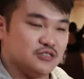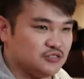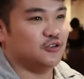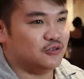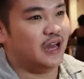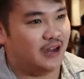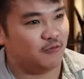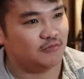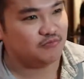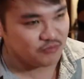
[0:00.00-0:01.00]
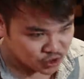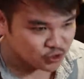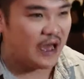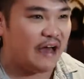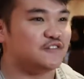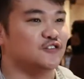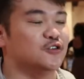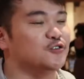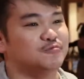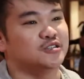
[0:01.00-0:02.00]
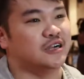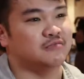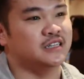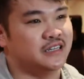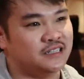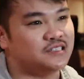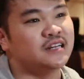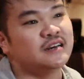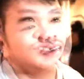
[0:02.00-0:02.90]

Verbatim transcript: So yeah, you have to know who P. is.